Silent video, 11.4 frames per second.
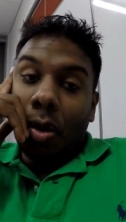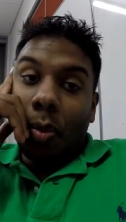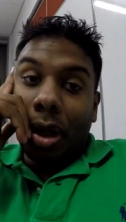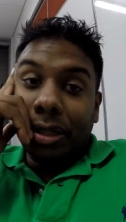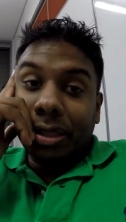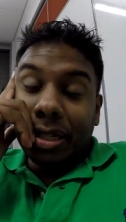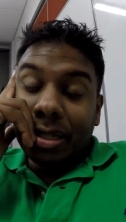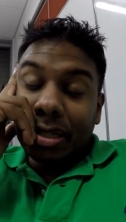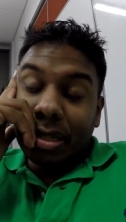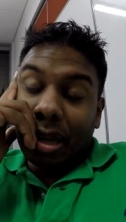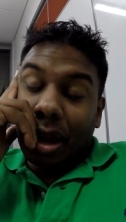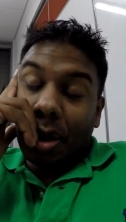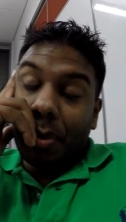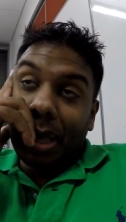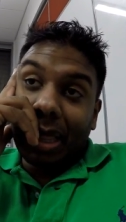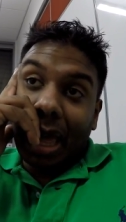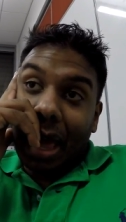While it doesn't scare
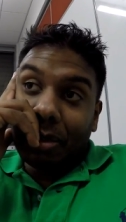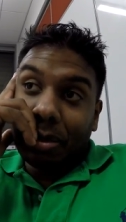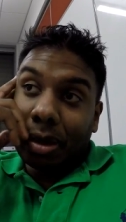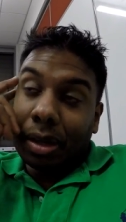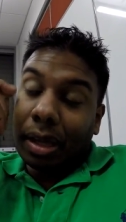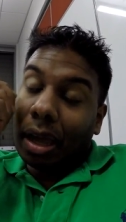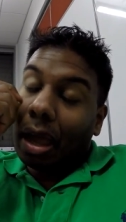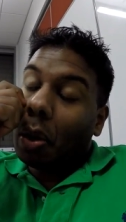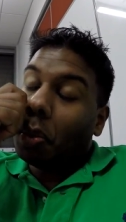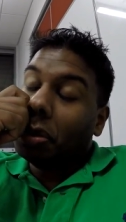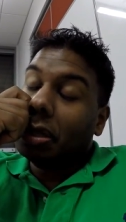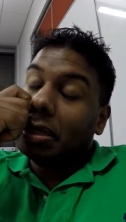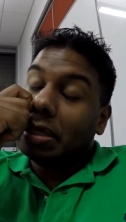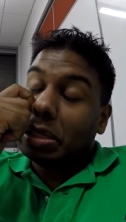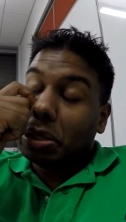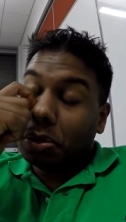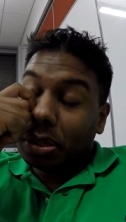me that they can't win this
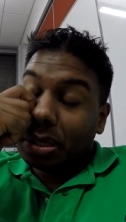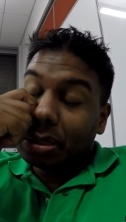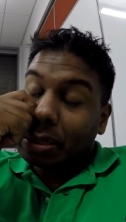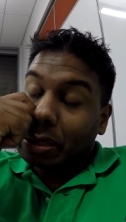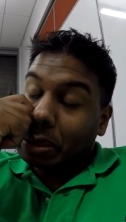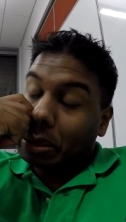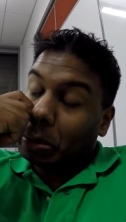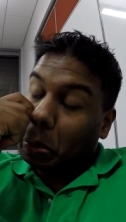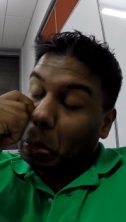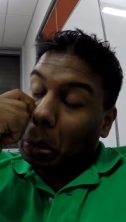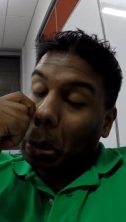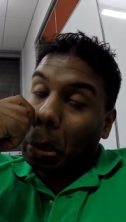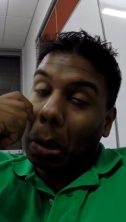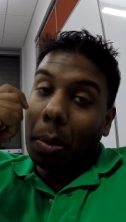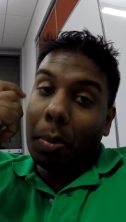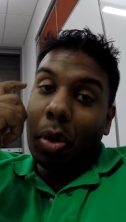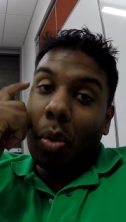series,
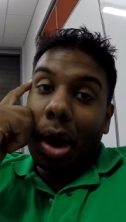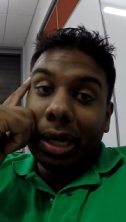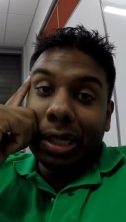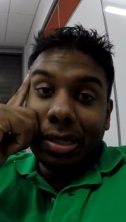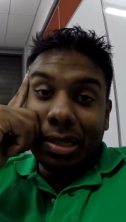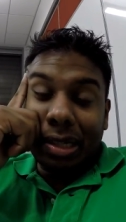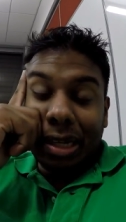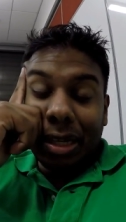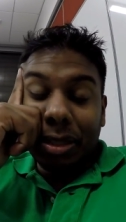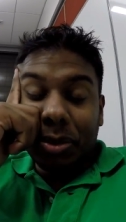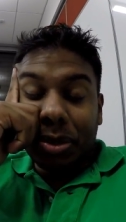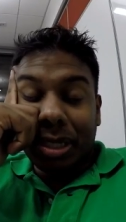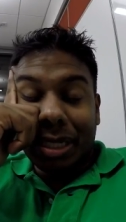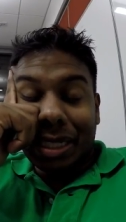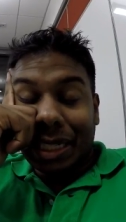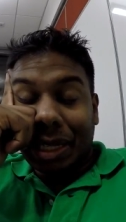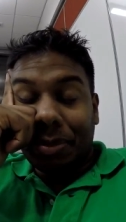Milwaukee's an
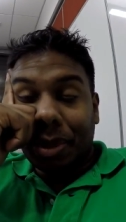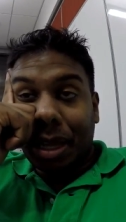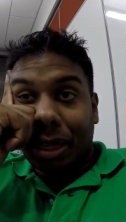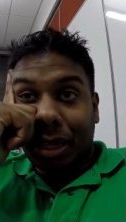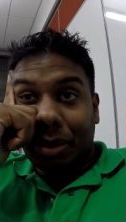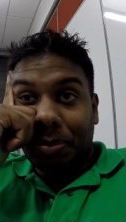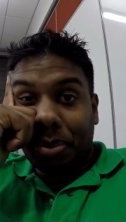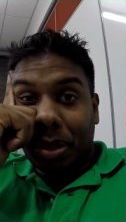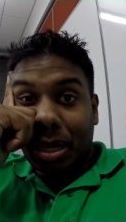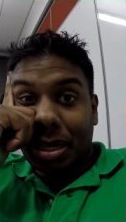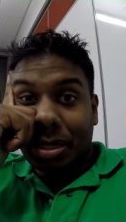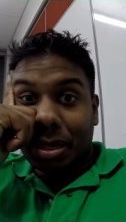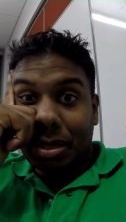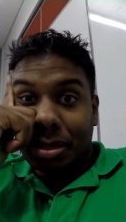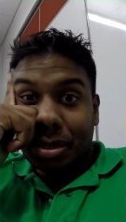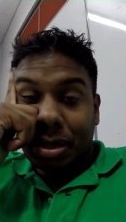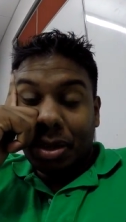interesting team that plays
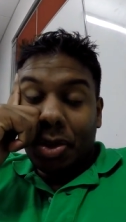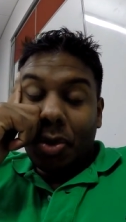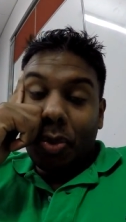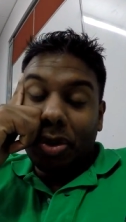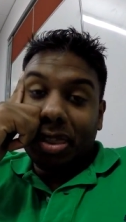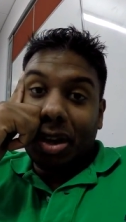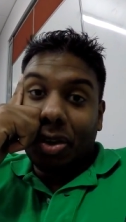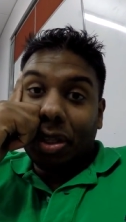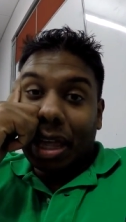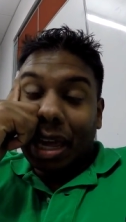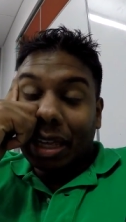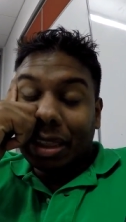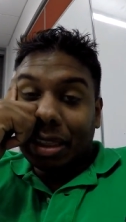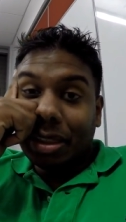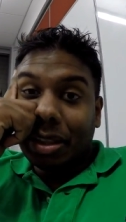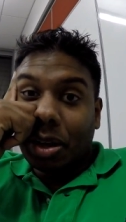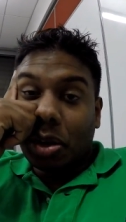us with their length
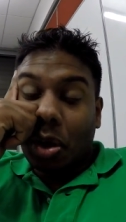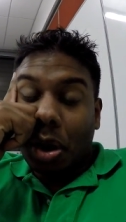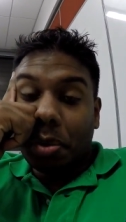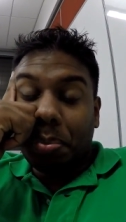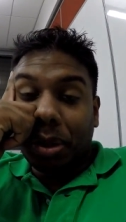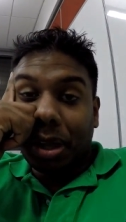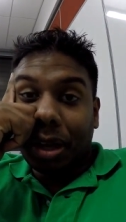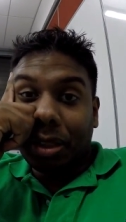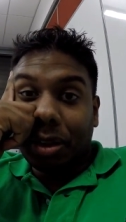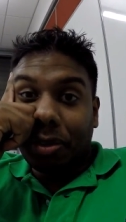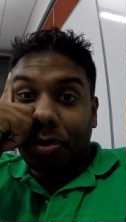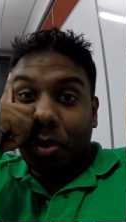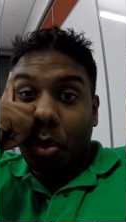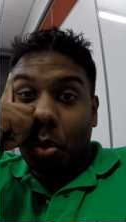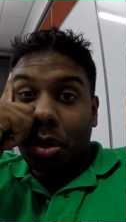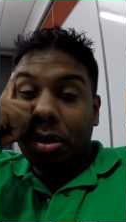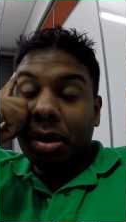and their guard play and their
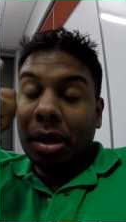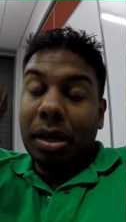forward.